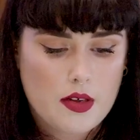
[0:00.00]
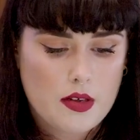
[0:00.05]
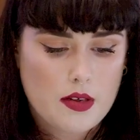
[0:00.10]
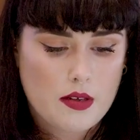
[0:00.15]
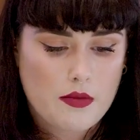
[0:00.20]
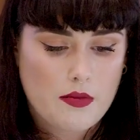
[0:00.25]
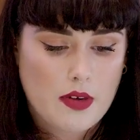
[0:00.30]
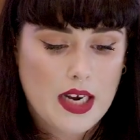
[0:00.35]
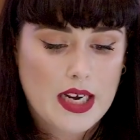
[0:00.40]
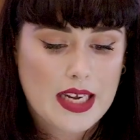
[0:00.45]

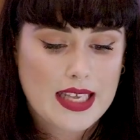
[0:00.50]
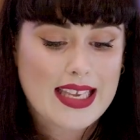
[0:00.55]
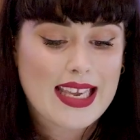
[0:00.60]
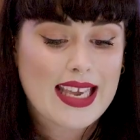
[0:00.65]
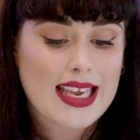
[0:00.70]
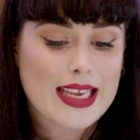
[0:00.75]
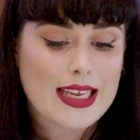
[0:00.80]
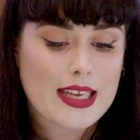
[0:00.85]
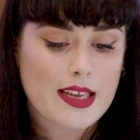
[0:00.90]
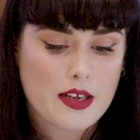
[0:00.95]
a really
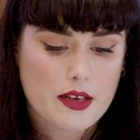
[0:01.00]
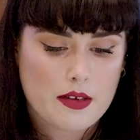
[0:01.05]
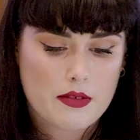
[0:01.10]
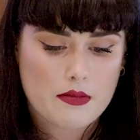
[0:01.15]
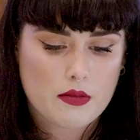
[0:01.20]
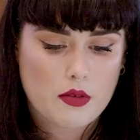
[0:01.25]
key